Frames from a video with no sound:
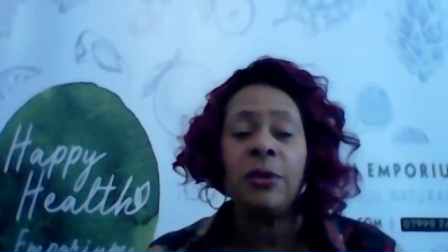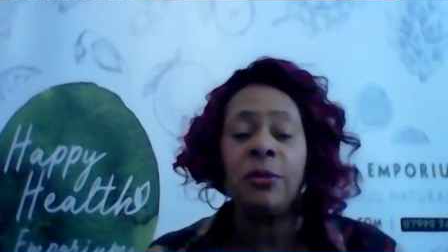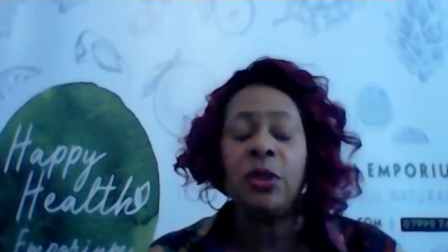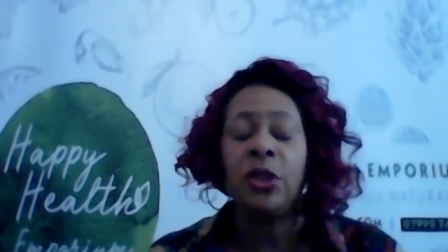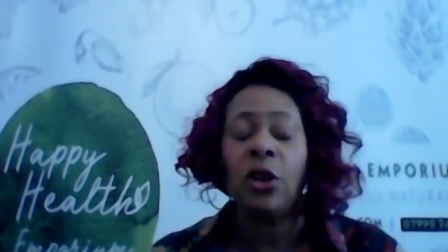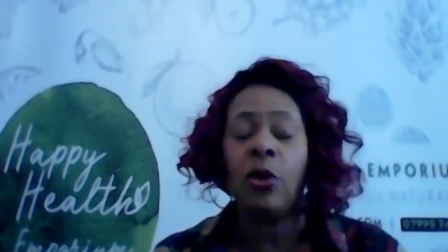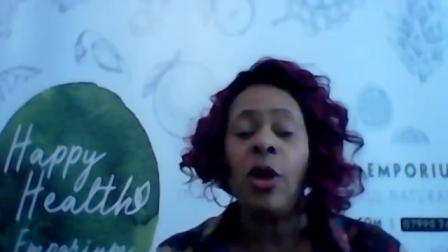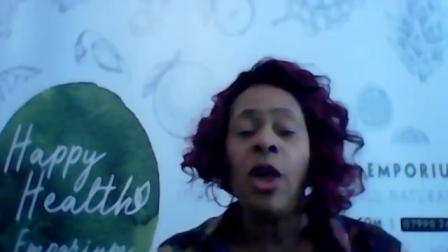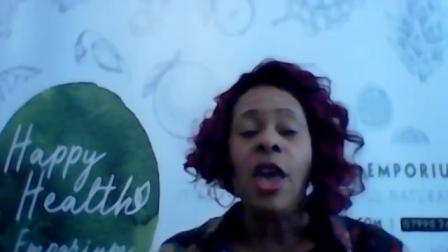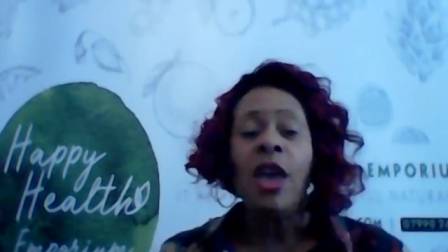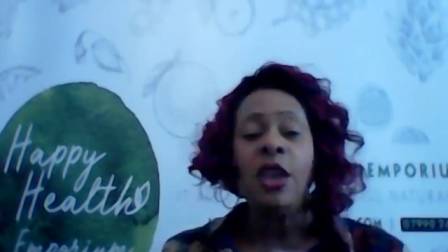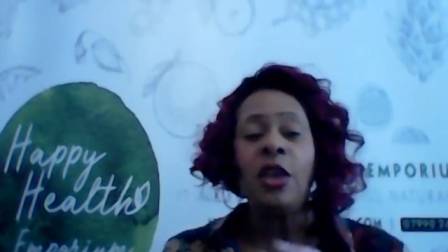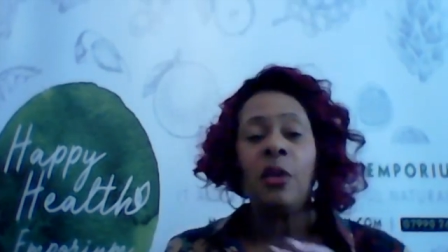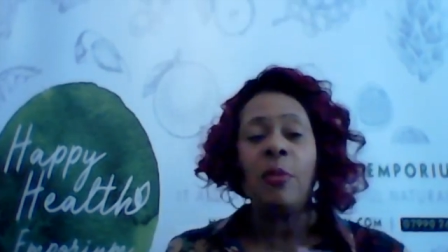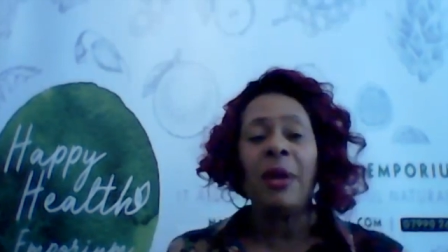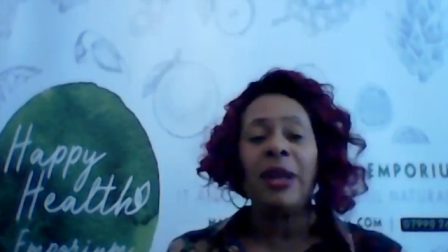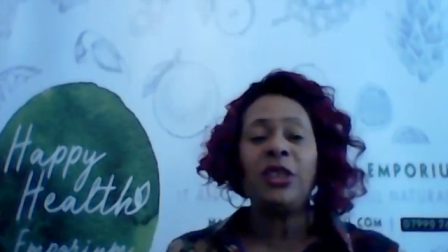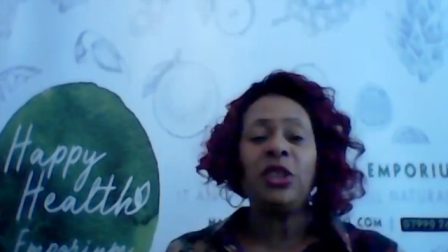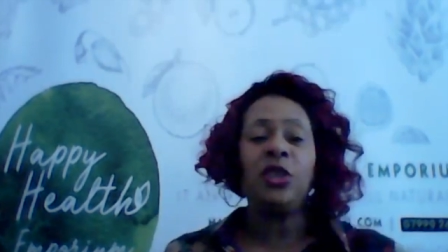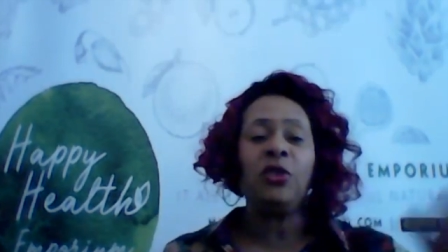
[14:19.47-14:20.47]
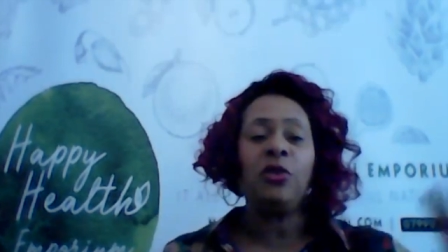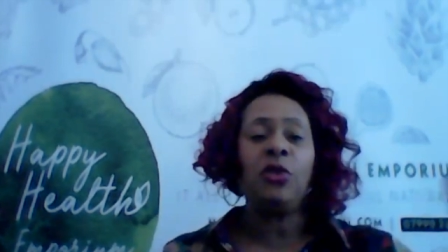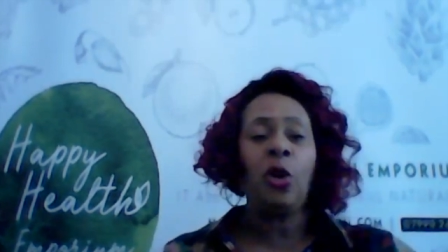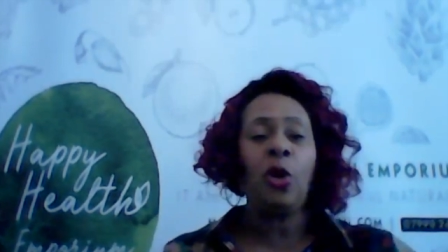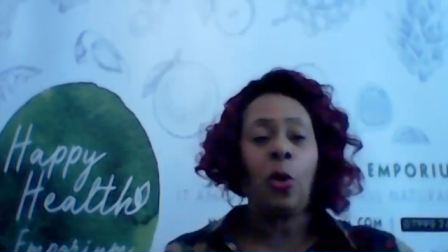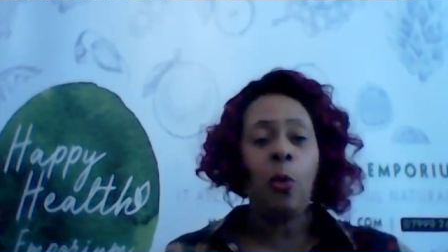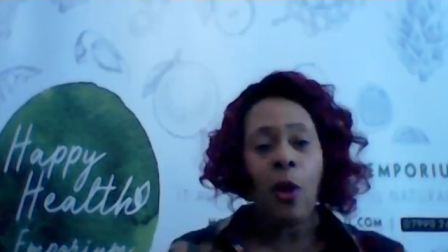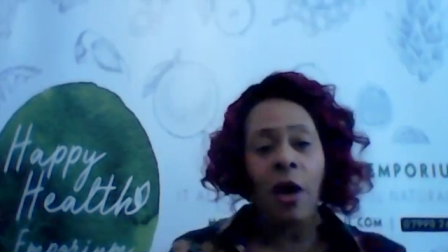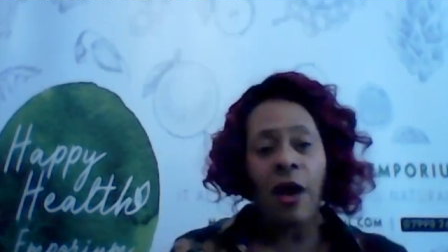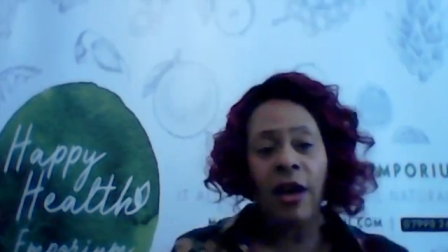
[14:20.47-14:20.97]
So you imagine you're
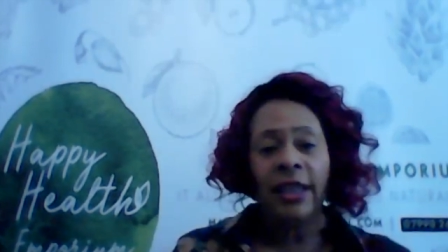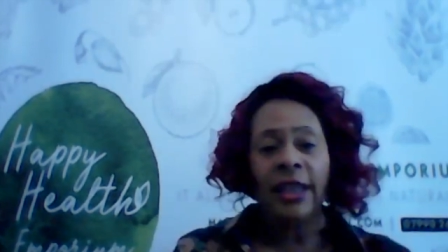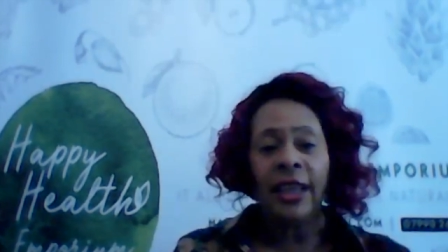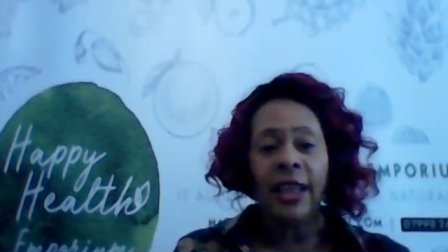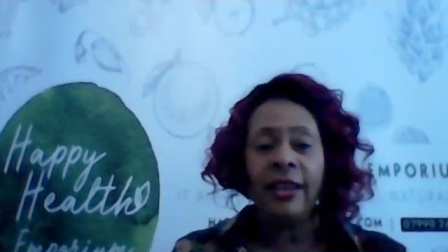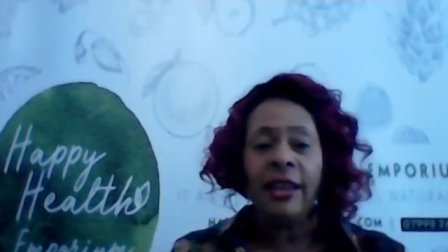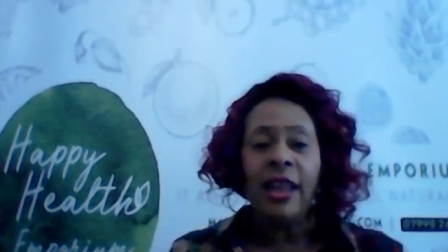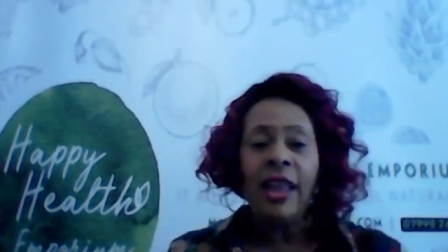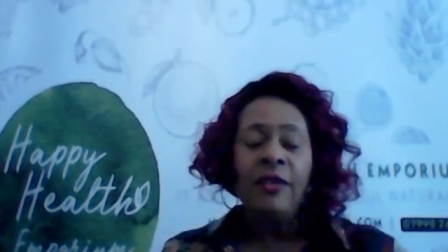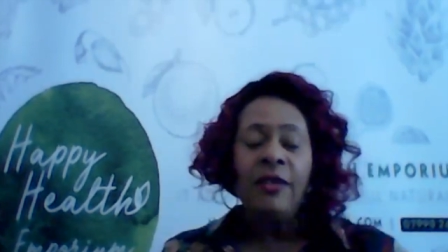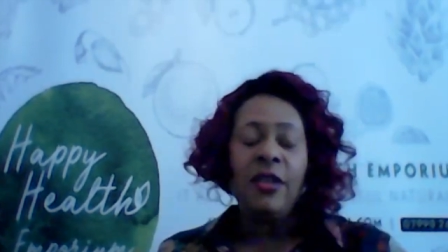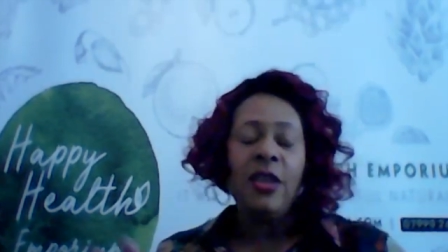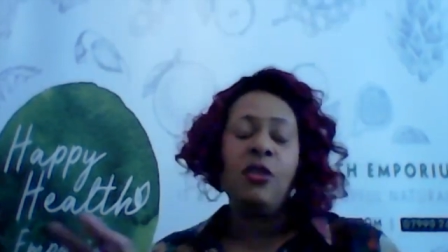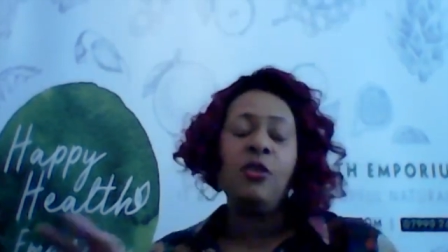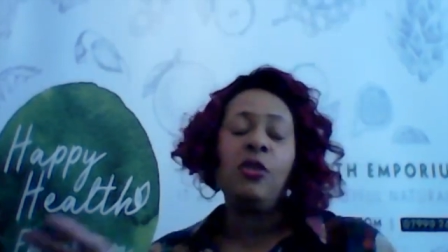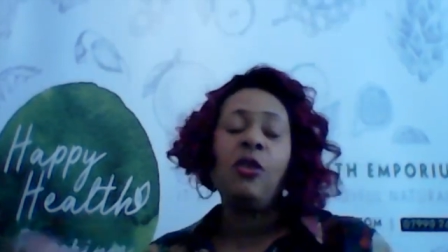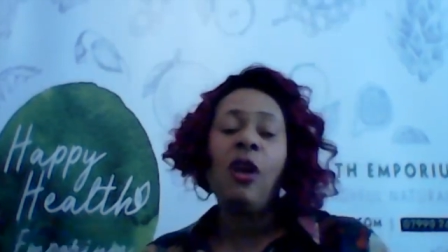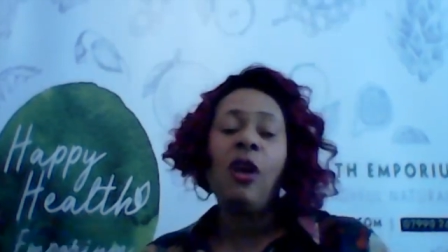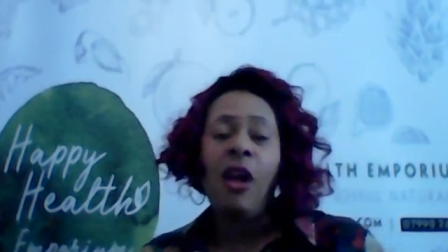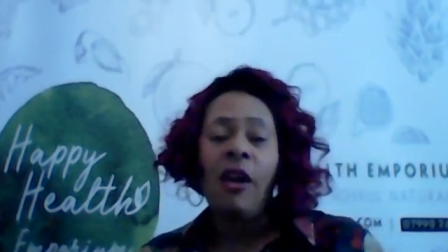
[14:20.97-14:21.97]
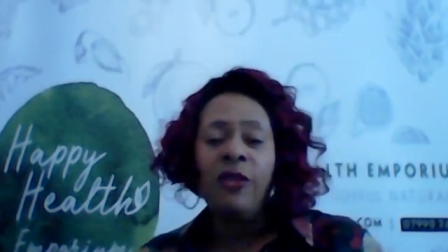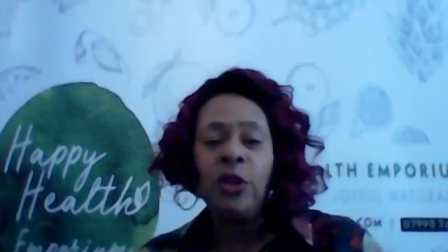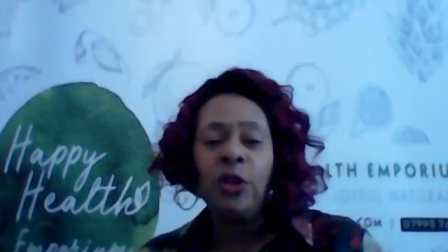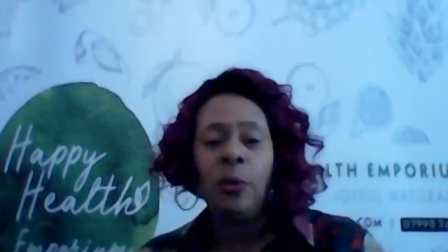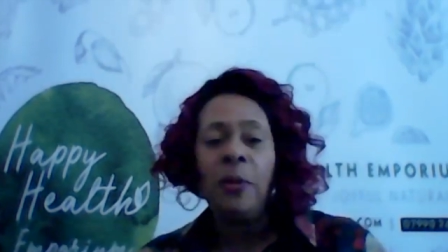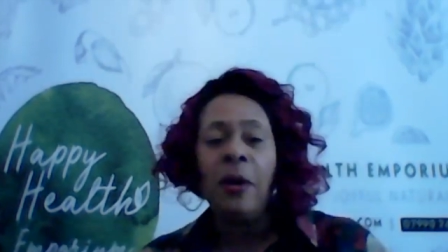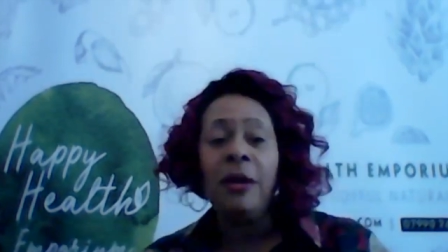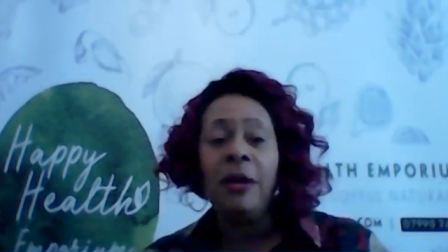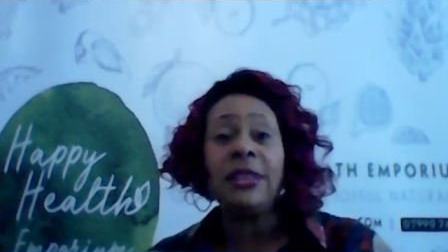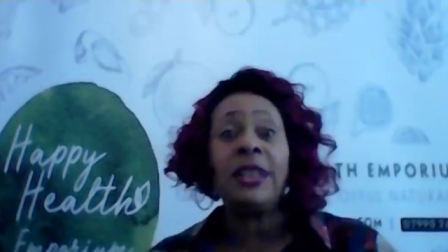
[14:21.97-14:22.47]
working, you look after your
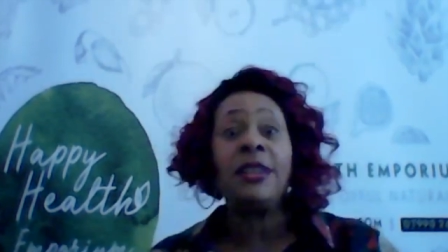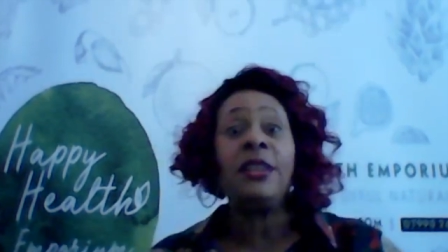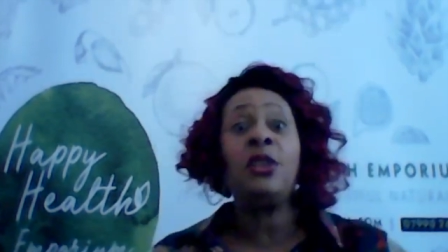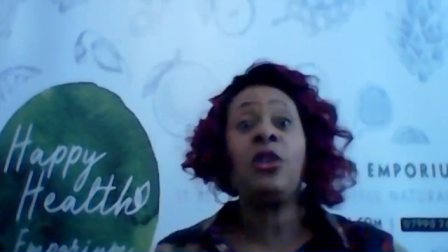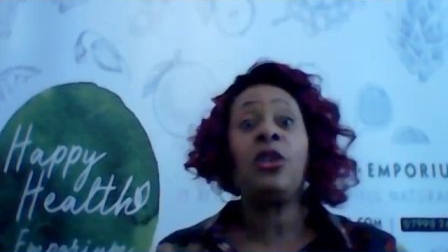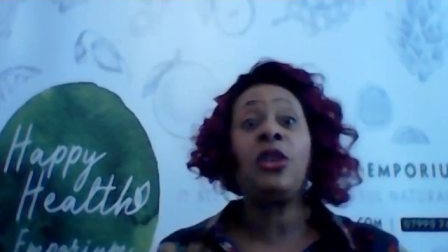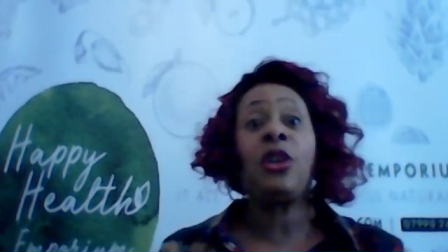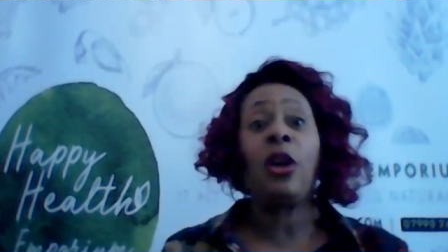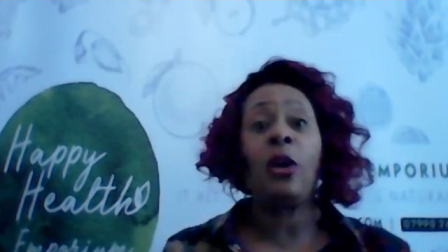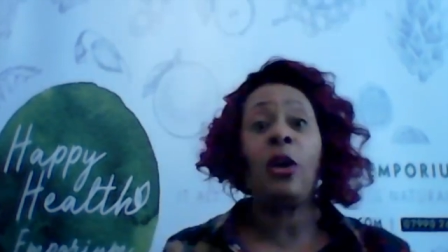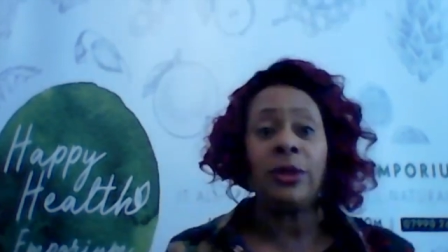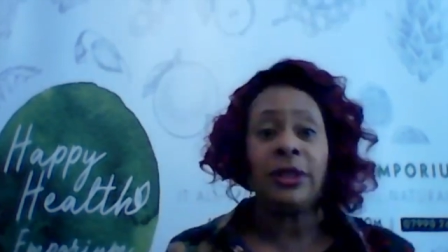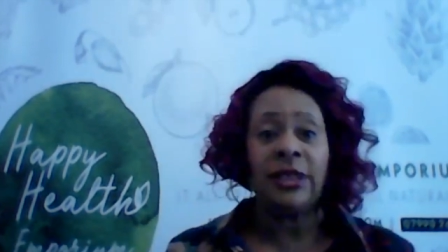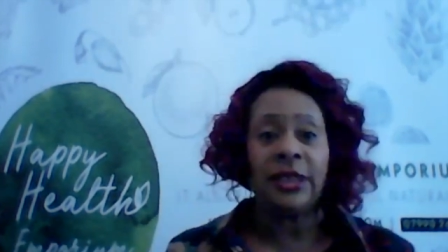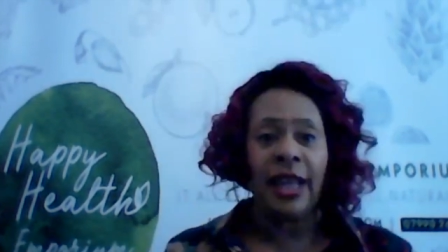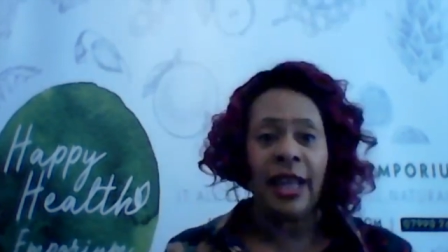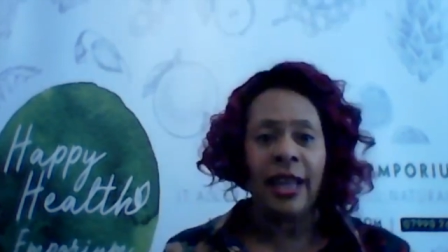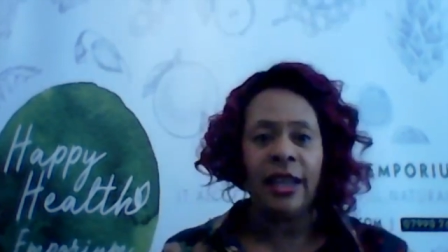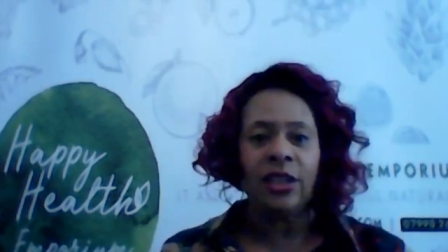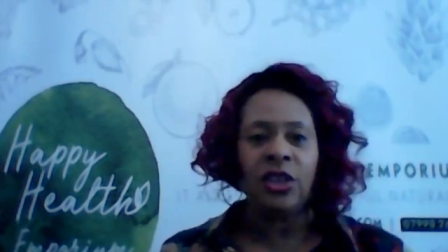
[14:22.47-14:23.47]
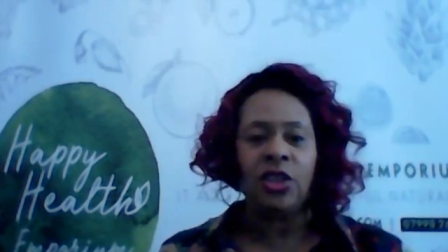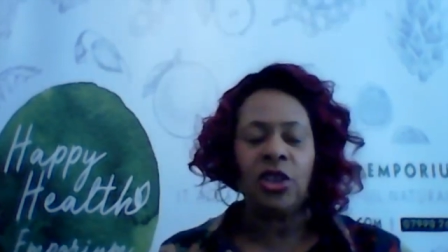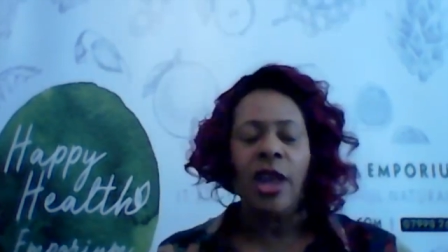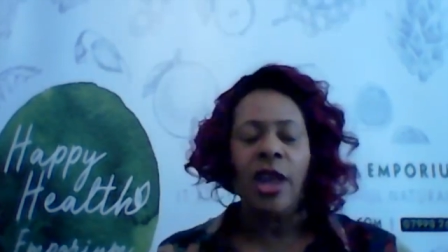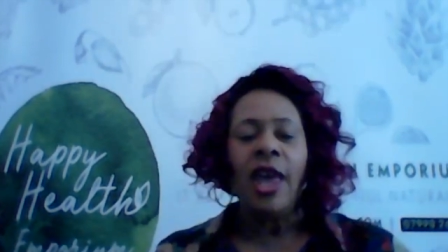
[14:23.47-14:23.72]
parents, then you got to go on stage.